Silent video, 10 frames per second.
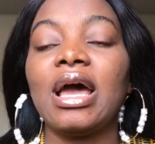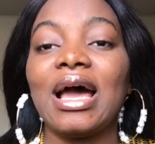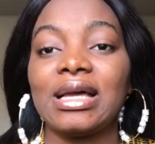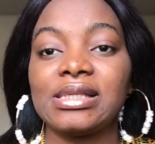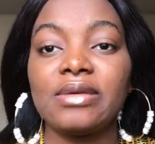
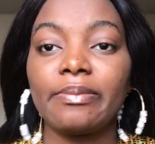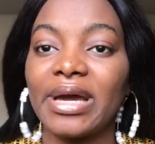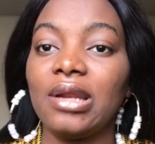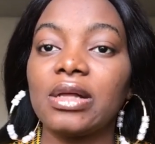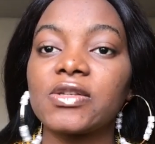are seen
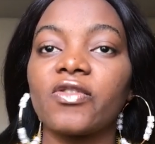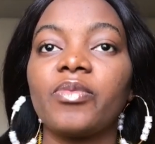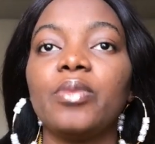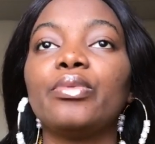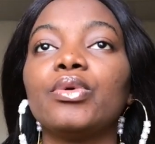by lots of
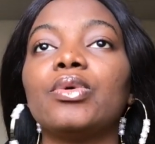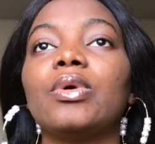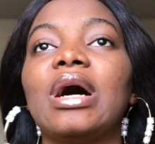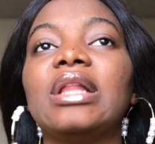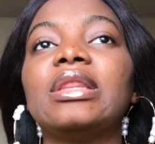
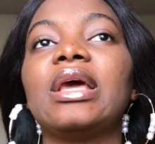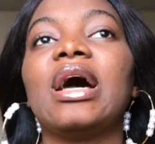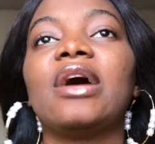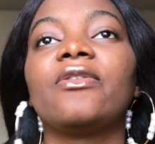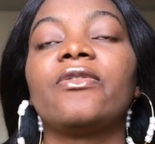people and they
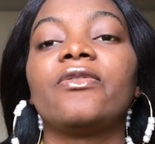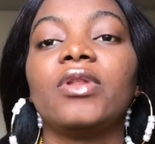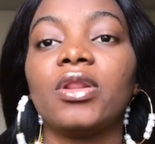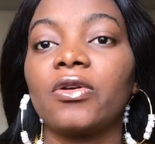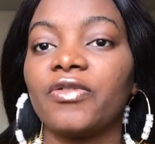have a
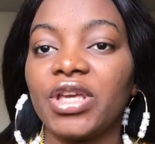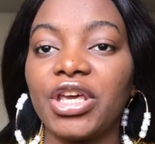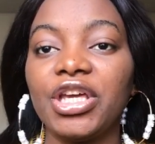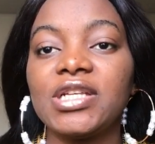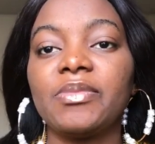lot of
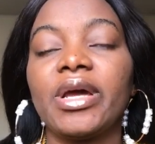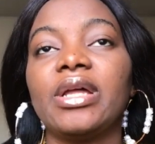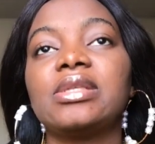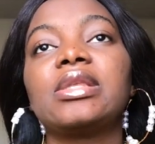engagement,